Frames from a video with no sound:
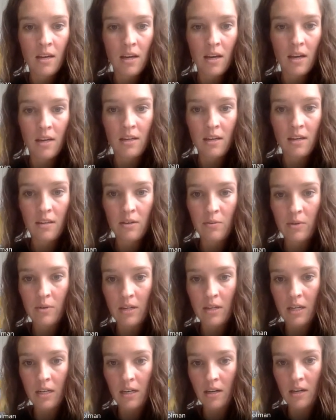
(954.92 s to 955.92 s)
another
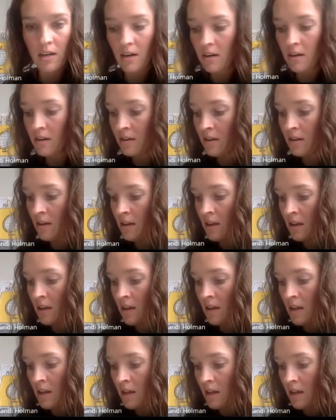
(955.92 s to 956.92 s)
one here.
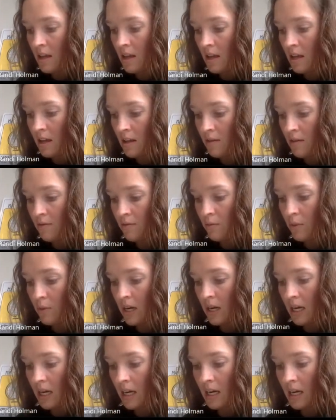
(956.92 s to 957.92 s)
If
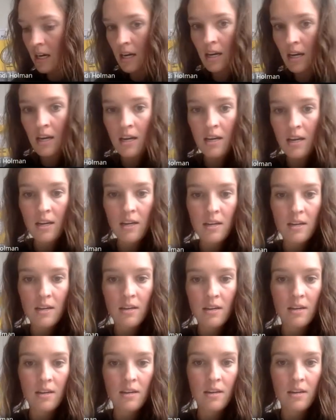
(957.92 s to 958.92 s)
we
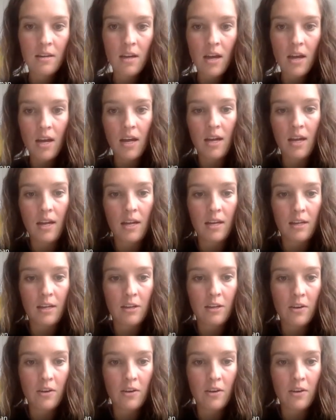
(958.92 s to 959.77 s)
go